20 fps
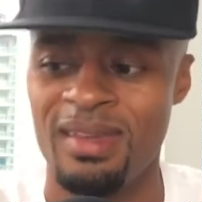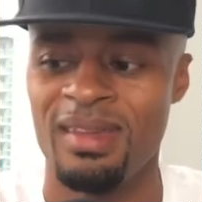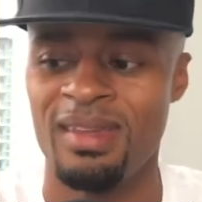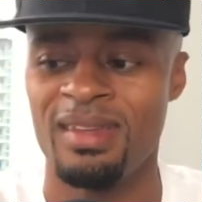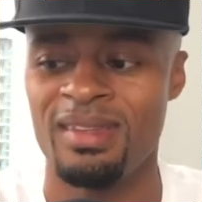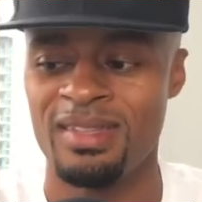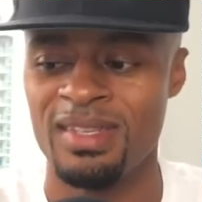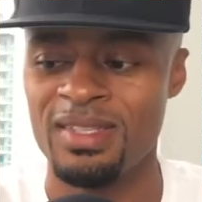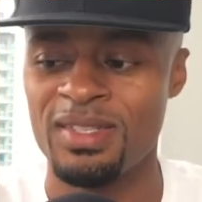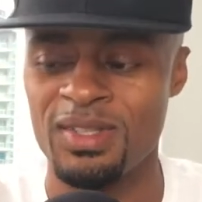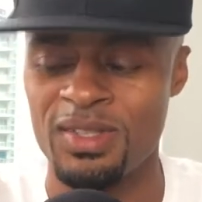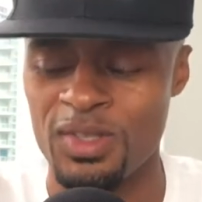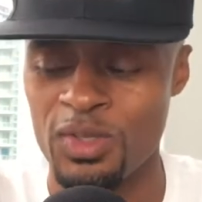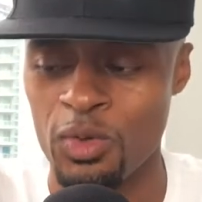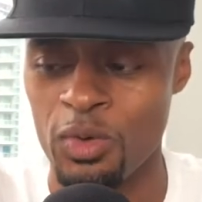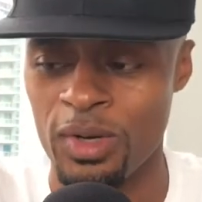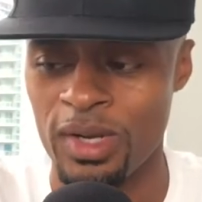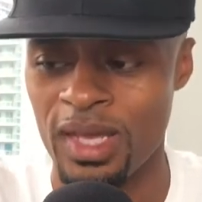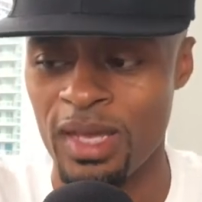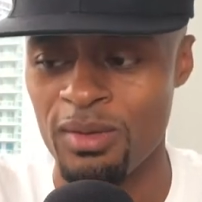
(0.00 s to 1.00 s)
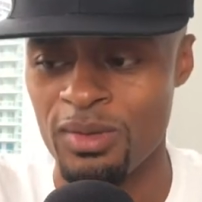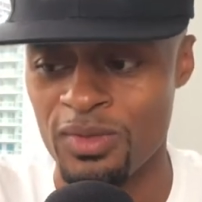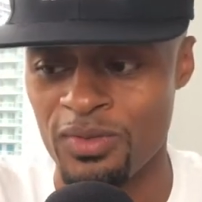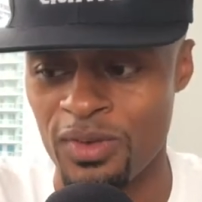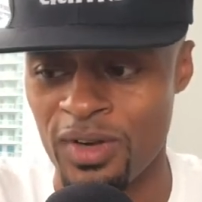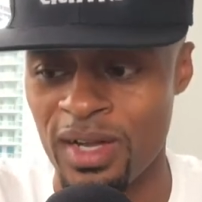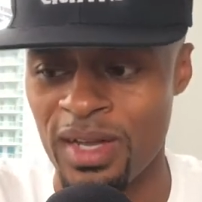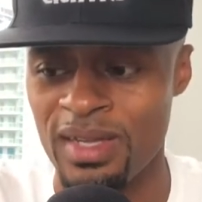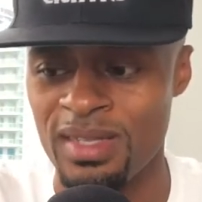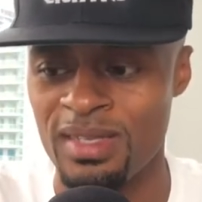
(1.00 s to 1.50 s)
this is the story he was
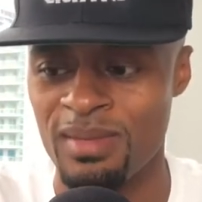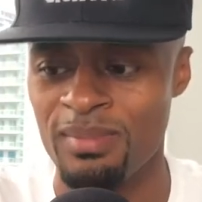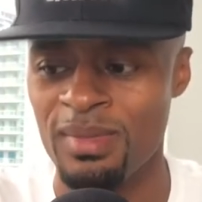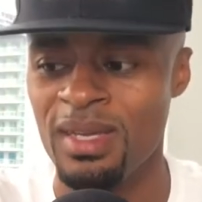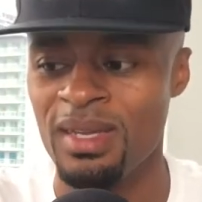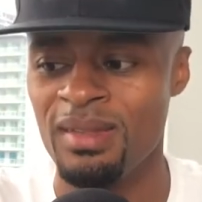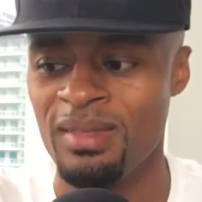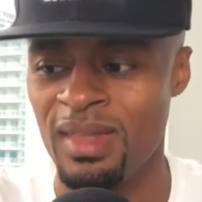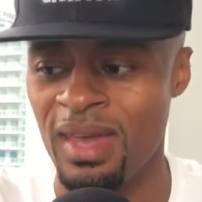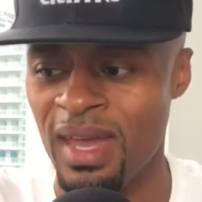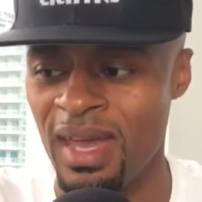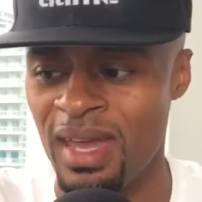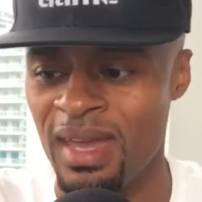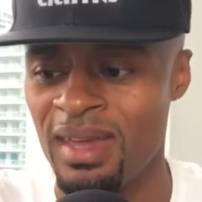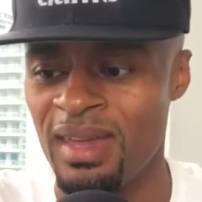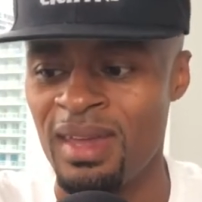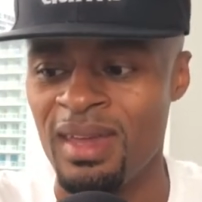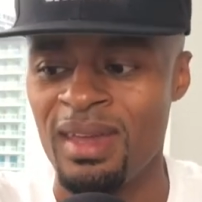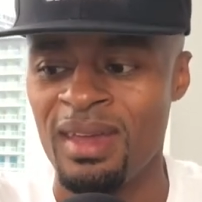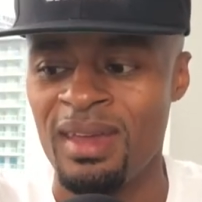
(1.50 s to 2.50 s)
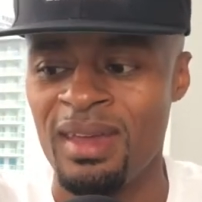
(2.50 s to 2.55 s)
relaying to me, that